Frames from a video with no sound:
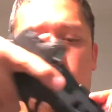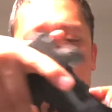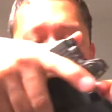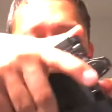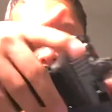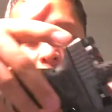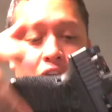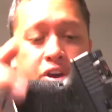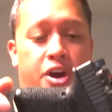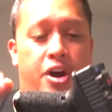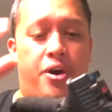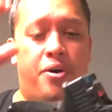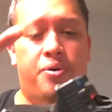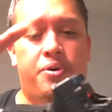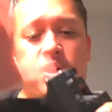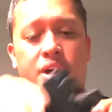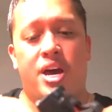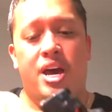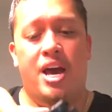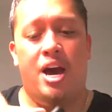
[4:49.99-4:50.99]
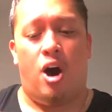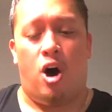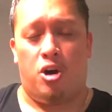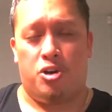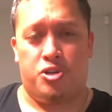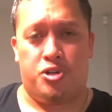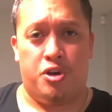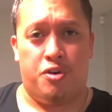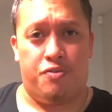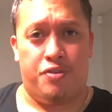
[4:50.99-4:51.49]
there you go.
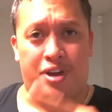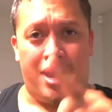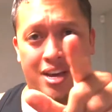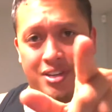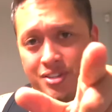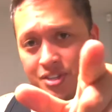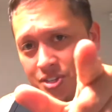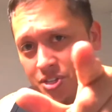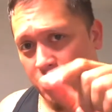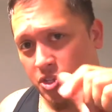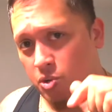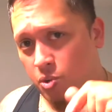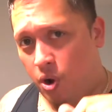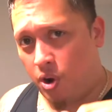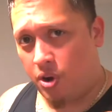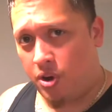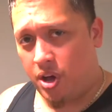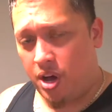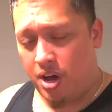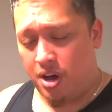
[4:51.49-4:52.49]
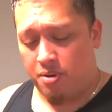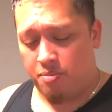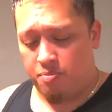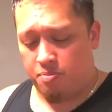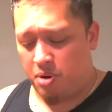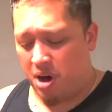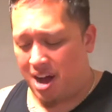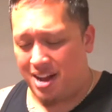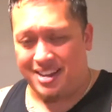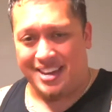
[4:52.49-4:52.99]
Also, if you guys listen to our
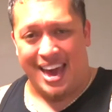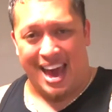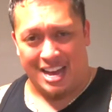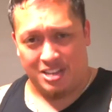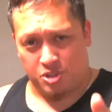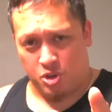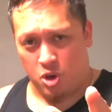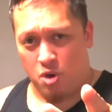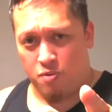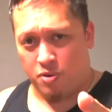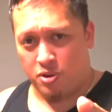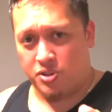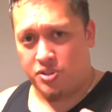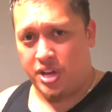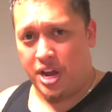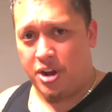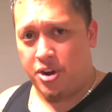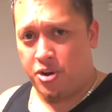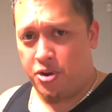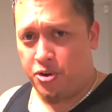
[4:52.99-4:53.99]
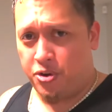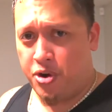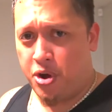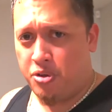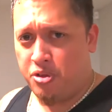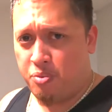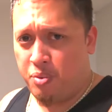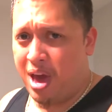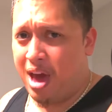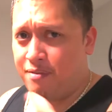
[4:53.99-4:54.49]
podcast, Covert Standard, you'll know
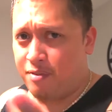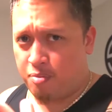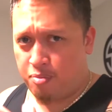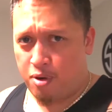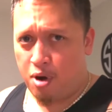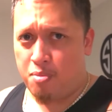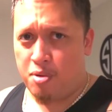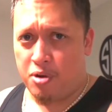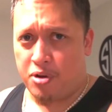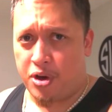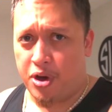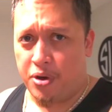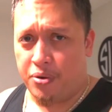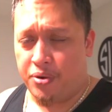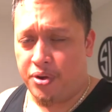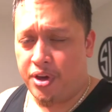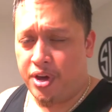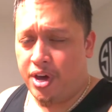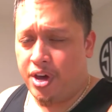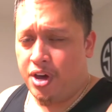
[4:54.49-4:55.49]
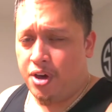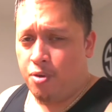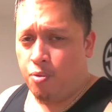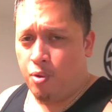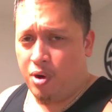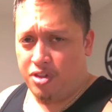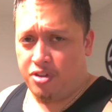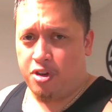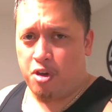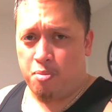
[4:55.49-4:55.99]
that we have a promo code
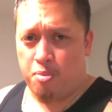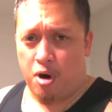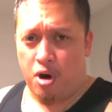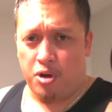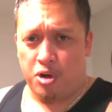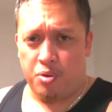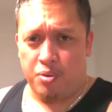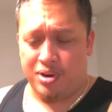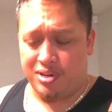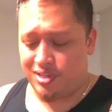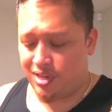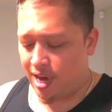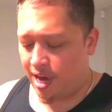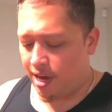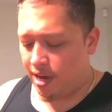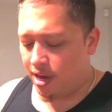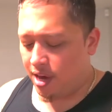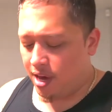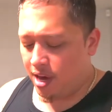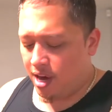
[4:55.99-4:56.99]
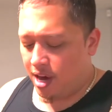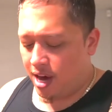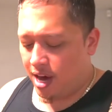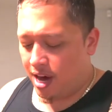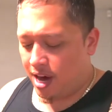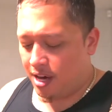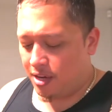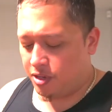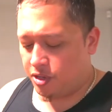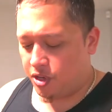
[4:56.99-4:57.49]
with Cabal USA.
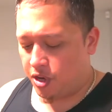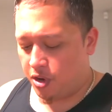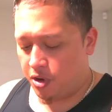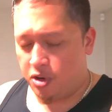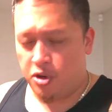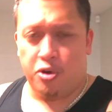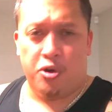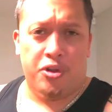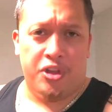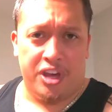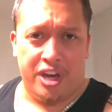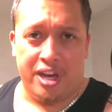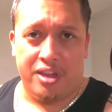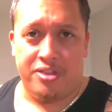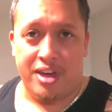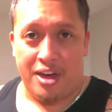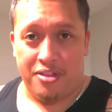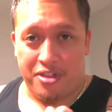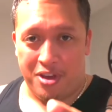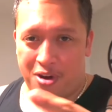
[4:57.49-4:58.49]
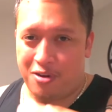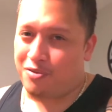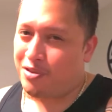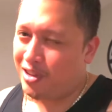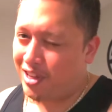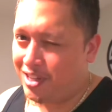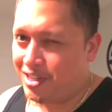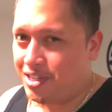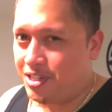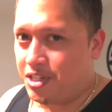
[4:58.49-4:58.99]
So you'll only get that, though, if
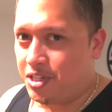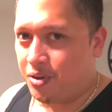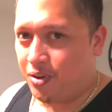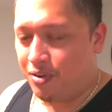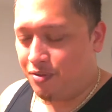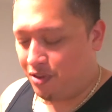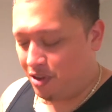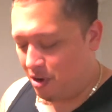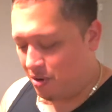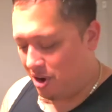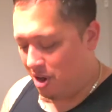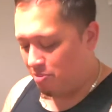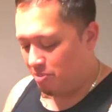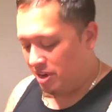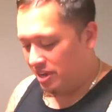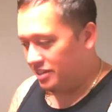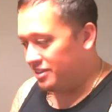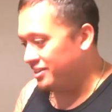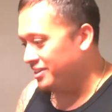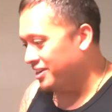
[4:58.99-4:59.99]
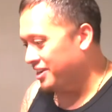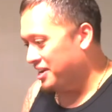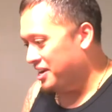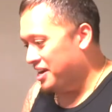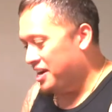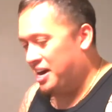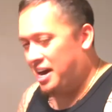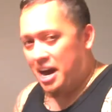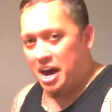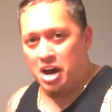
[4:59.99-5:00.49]
you listen to it, if you know what I mean.
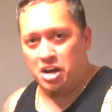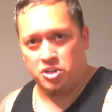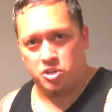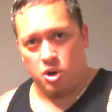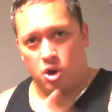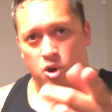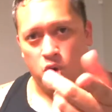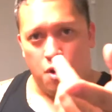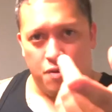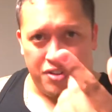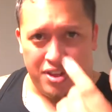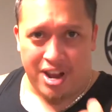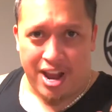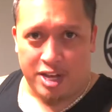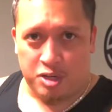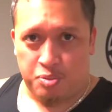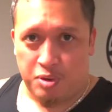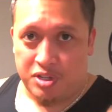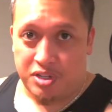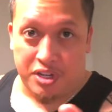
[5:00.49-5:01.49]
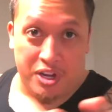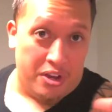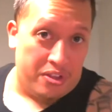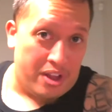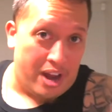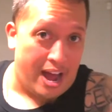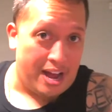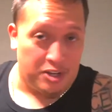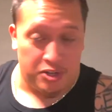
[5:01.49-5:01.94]
So I'll go over the next piece of gear that I